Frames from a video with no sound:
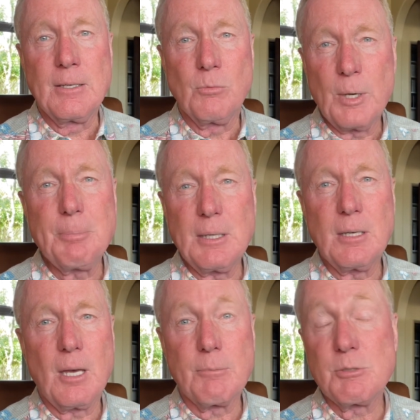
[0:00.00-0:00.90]
Weeping
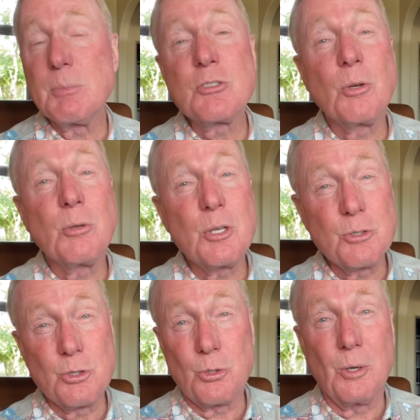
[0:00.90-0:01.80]
comes, but so does
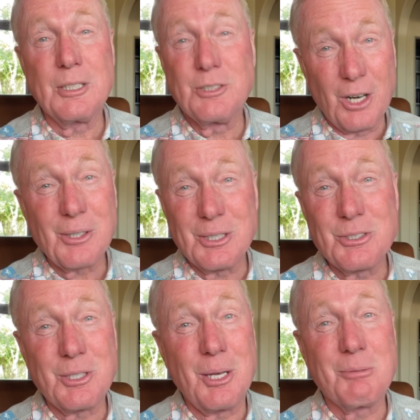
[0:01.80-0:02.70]
joy.
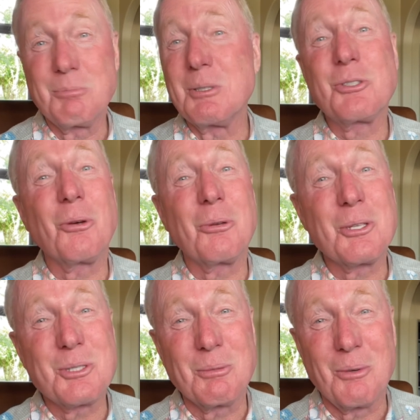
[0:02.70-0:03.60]
Darkness comes, but so
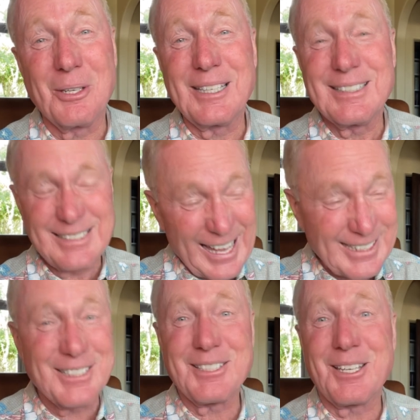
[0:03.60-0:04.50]
does the morning.
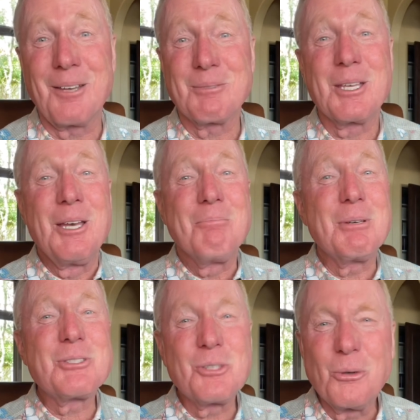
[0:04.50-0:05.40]
Sadness comes,
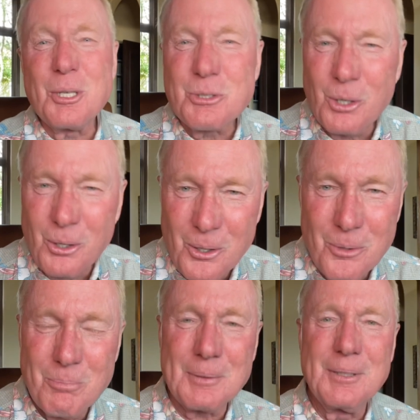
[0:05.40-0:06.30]
but so does
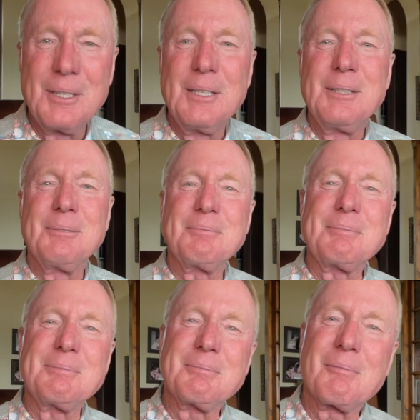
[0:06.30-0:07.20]
hope.
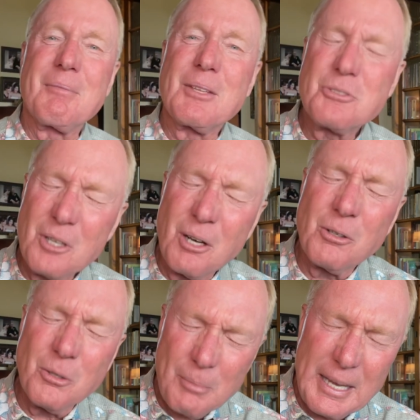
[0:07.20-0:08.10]

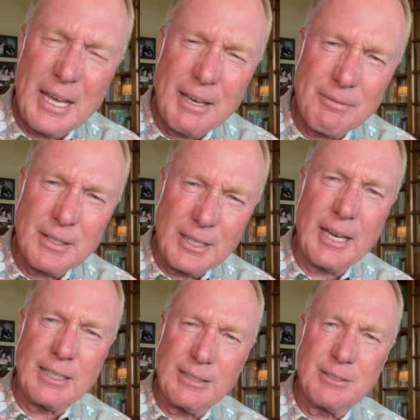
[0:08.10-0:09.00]
Sorrow may have the
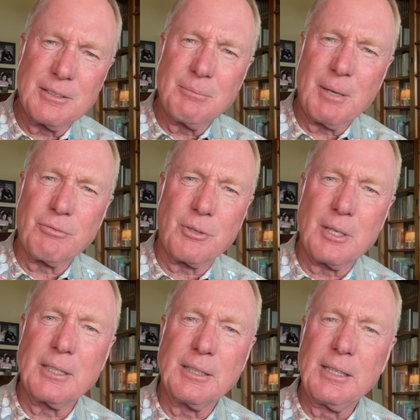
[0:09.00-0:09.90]
night, my
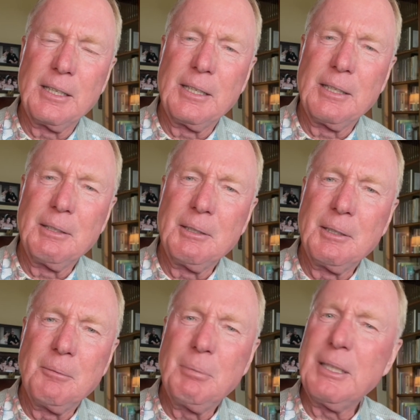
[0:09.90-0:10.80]
friend,
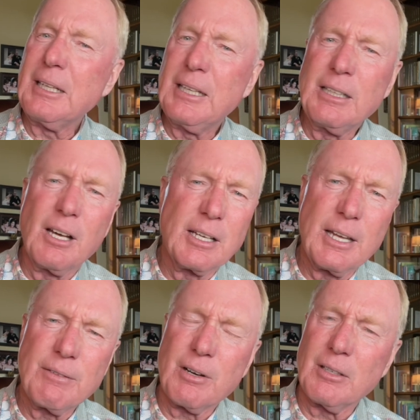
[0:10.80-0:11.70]
but it cannot
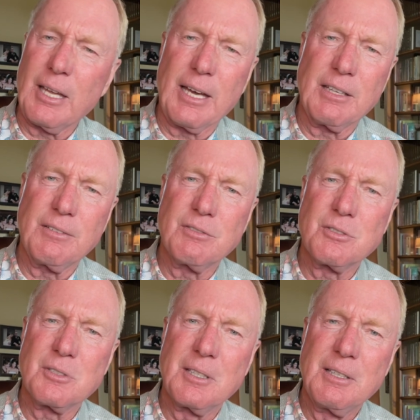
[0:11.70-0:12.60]
have our lives.